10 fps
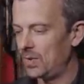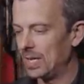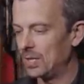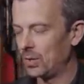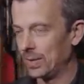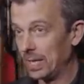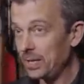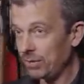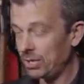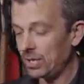The
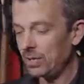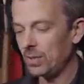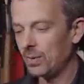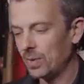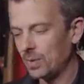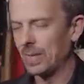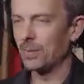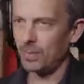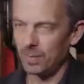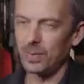literature talks,
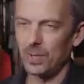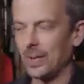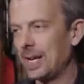well, so